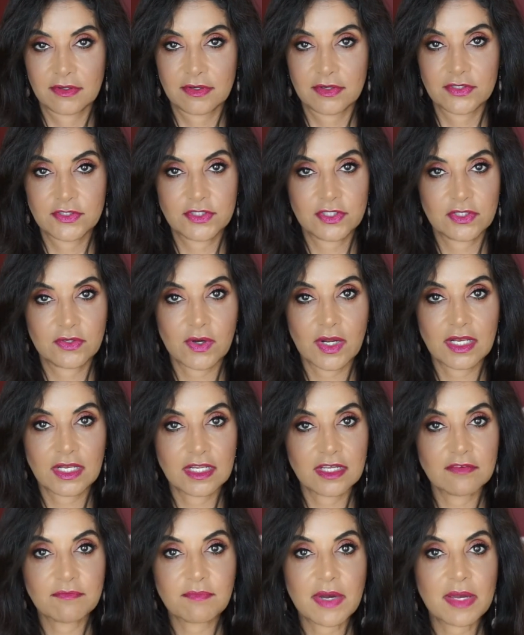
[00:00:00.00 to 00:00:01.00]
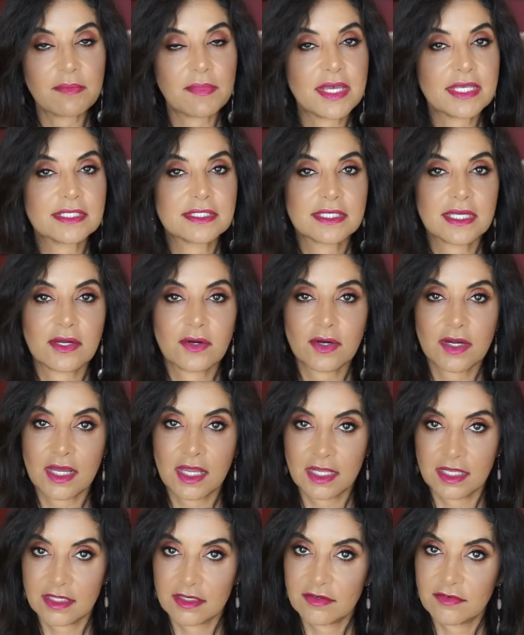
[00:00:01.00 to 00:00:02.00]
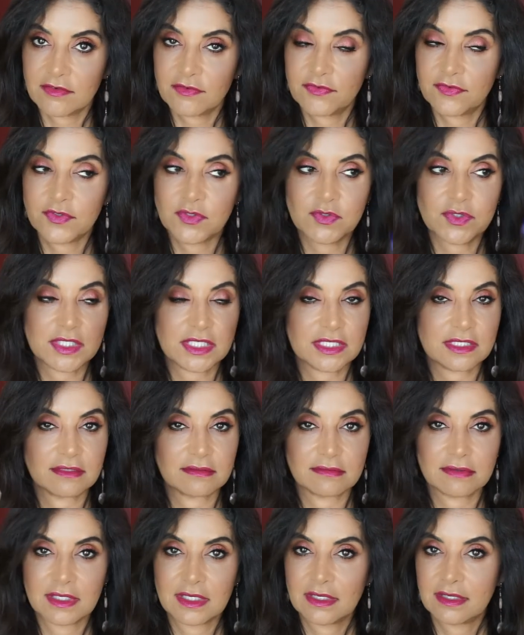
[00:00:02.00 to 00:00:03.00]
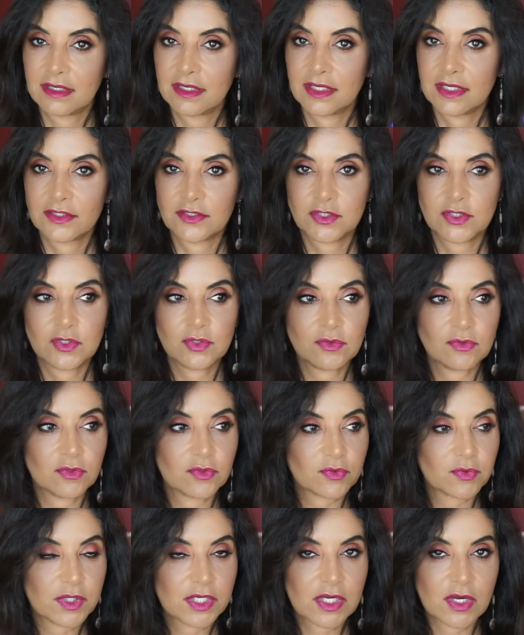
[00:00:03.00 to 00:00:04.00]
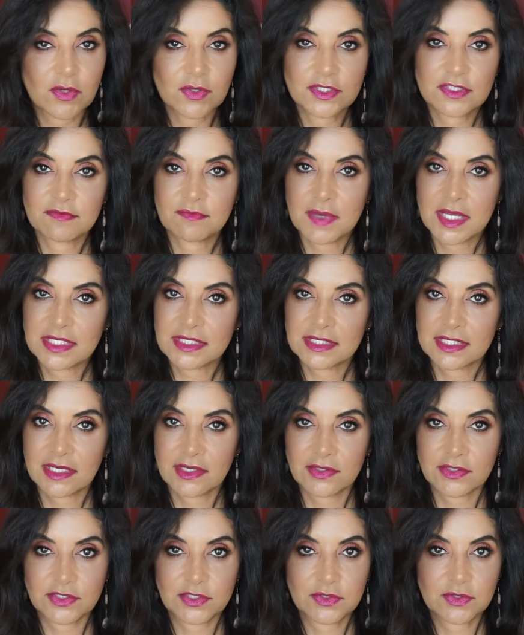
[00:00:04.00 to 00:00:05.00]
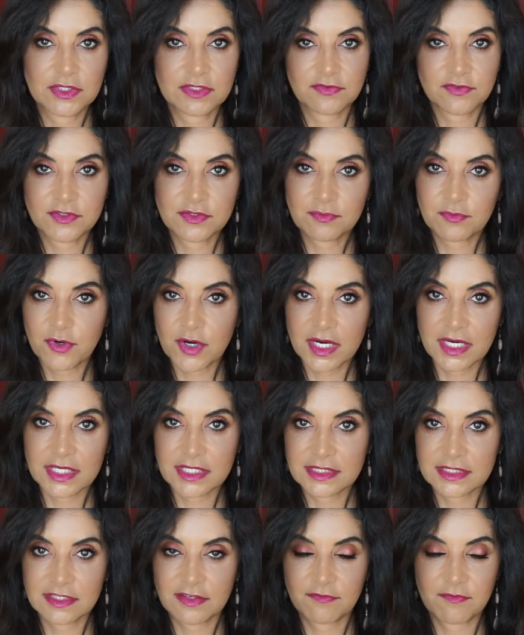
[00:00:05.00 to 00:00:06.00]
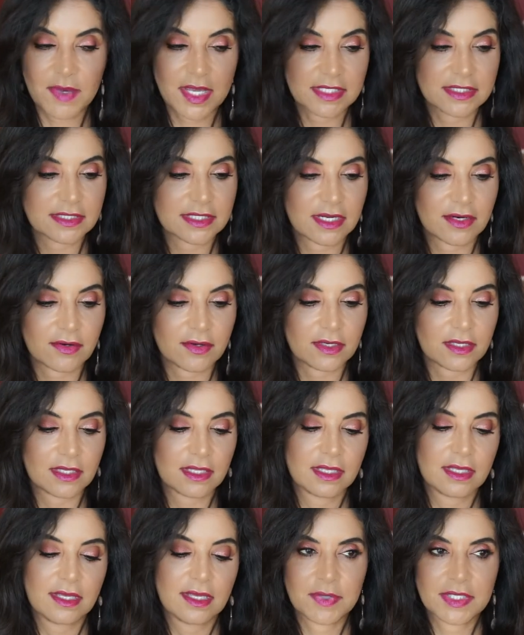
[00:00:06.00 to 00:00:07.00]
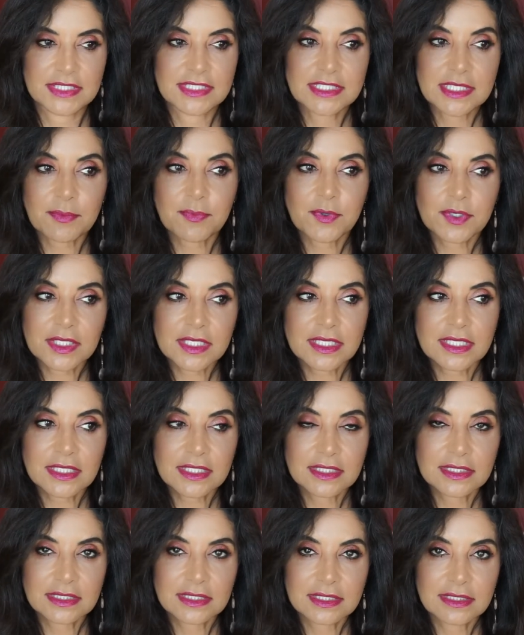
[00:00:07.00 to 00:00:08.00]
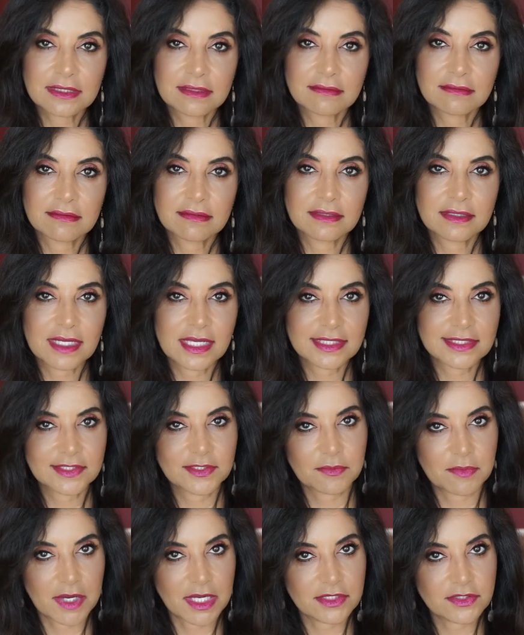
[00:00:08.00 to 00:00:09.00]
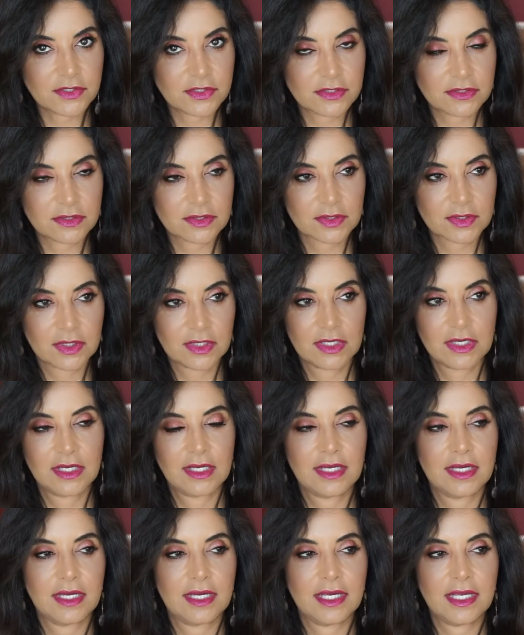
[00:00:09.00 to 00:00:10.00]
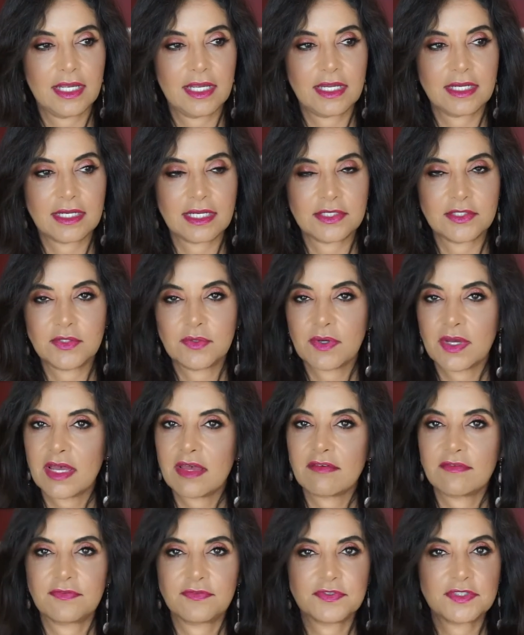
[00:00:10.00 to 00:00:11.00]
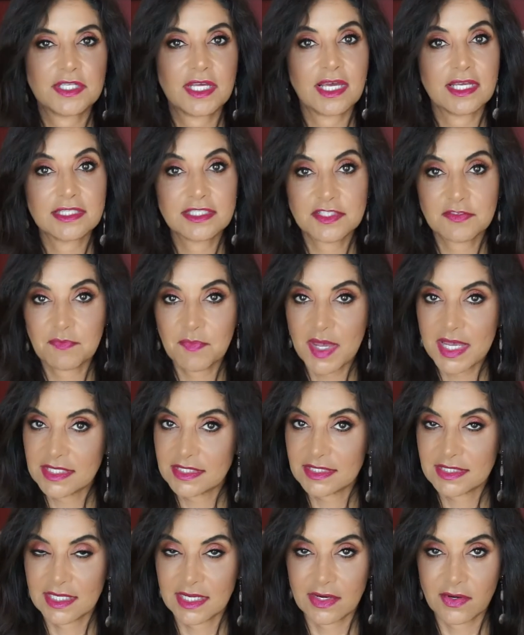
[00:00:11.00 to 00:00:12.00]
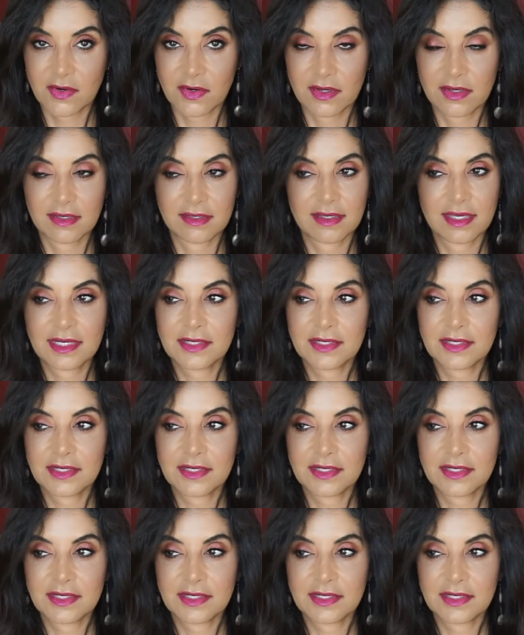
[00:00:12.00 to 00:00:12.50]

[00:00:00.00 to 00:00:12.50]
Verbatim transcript: Because, you know, I love my mascara. I love using two, three coats of mascara, two different products of mascara. But separately, not so much. And I do have tons of mascara.